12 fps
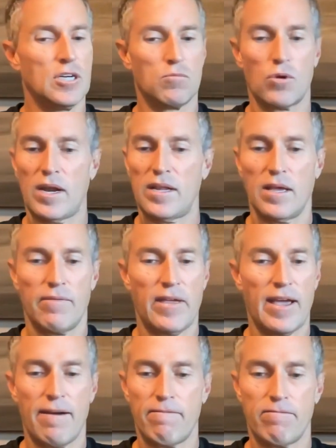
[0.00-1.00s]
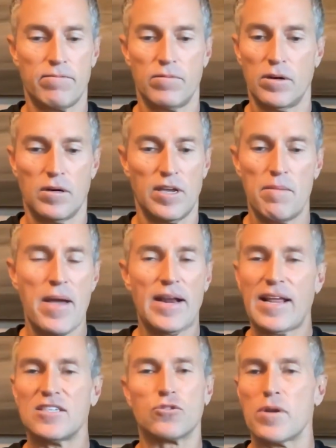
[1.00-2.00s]
right in. They have Impact
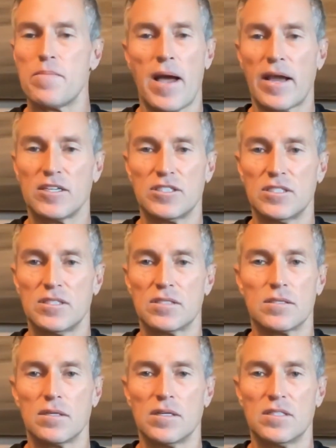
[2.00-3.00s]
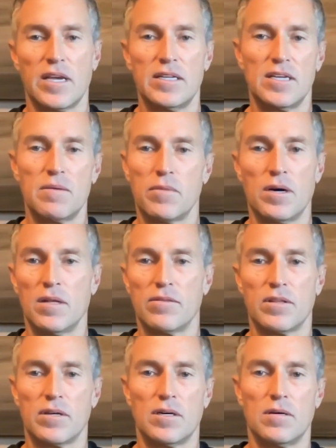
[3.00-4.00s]
has 3 packages. It's 18 month.
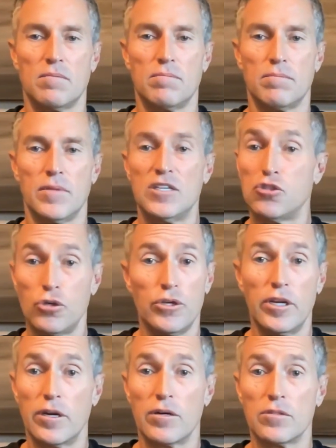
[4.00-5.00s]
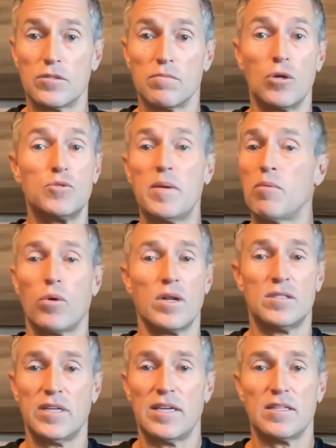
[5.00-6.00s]
It's 2 years. Most people want
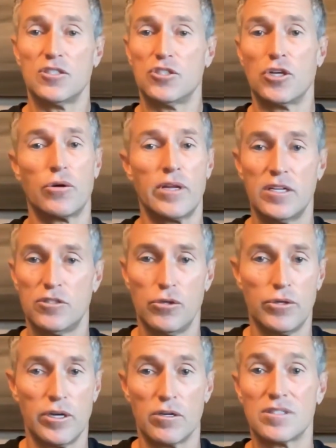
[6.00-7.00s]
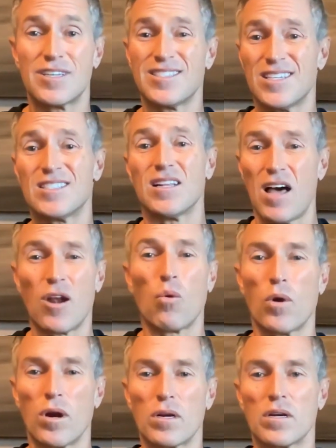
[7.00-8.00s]
to take this journey in 2 years because it's a lot of
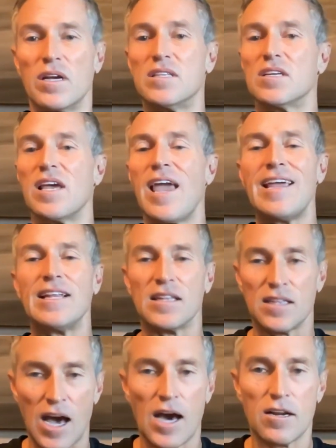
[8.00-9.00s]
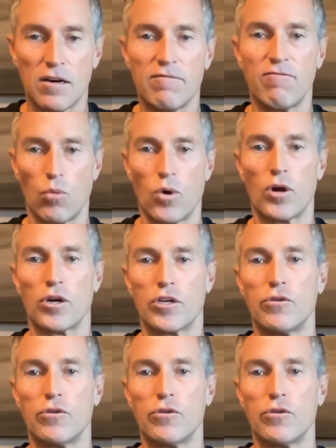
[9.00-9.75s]
work. It's a lot of work.